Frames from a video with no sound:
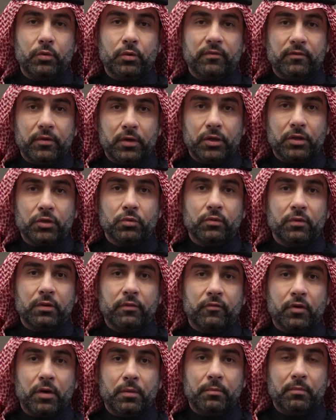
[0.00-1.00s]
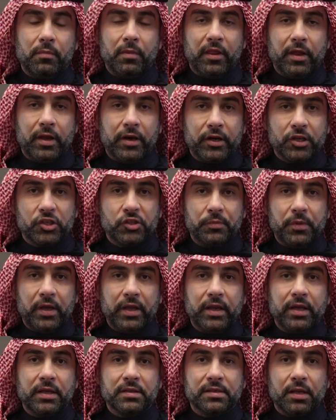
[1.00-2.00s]
We've learned from their
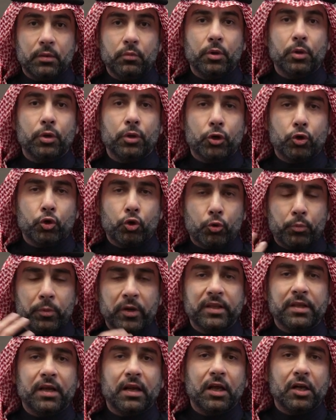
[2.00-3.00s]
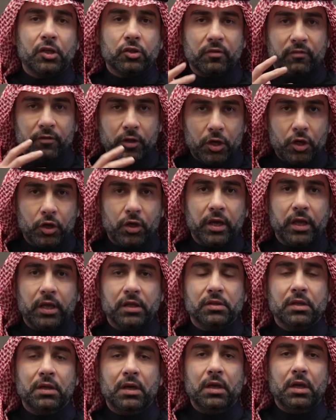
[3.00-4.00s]
experience, and we'll incorporate a lot of the
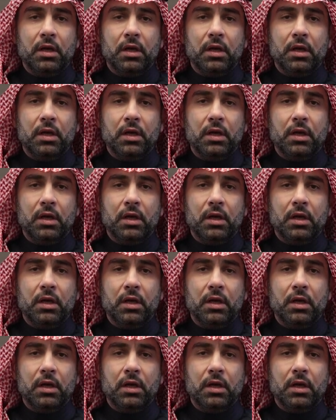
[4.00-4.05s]
learning